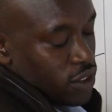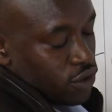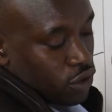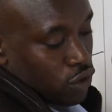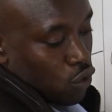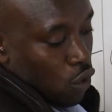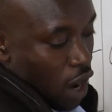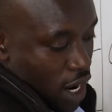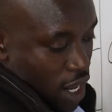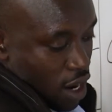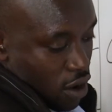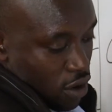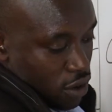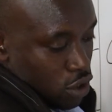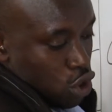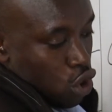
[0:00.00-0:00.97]
digital to
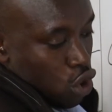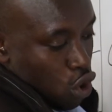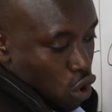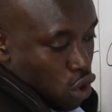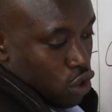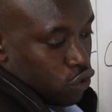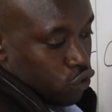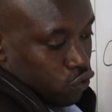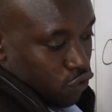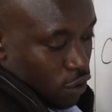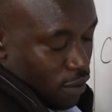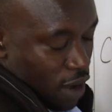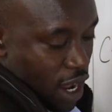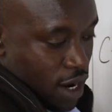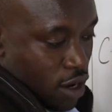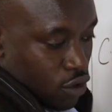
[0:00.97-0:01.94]
analog or
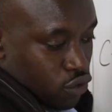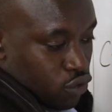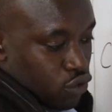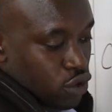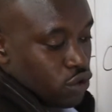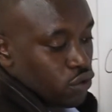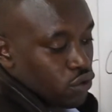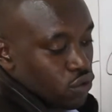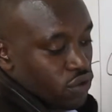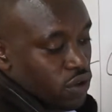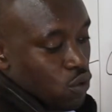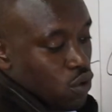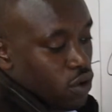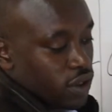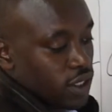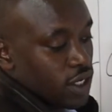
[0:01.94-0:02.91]
from analog to digital
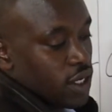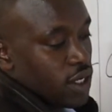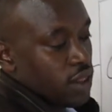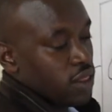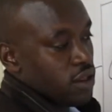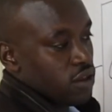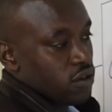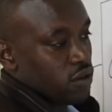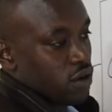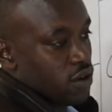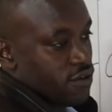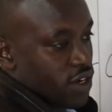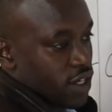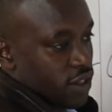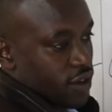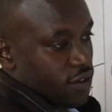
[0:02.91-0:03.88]
using what? These
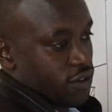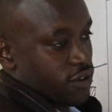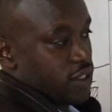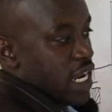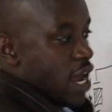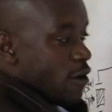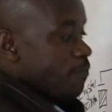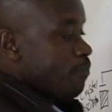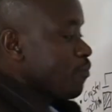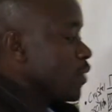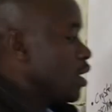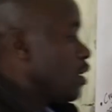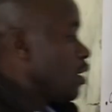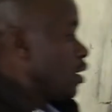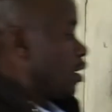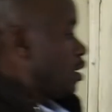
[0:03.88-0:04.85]
converters. Now,
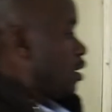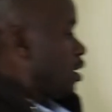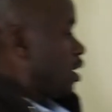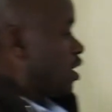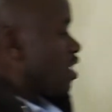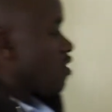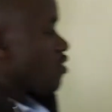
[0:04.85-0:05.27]
let